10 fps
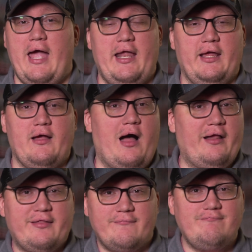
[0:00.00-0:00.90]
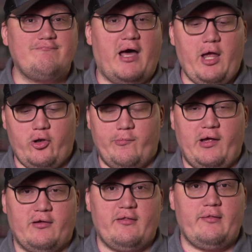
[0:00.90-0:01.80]
and it costs about
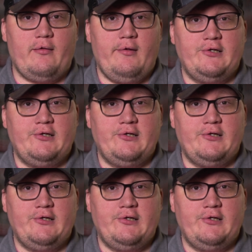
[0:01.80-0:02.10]
$100.